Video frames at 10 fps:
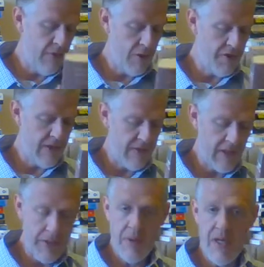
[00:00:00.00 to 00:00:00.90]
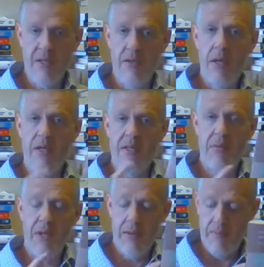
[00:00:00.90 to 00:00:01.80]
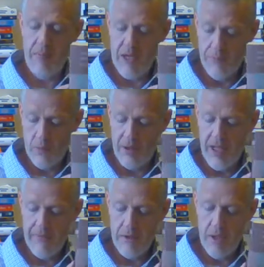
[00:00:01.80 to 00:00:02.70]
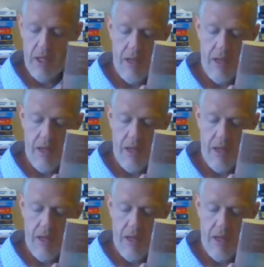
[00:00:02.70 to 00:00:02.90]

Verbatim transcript: Footnote six fifty-three is same thing, page four eleven.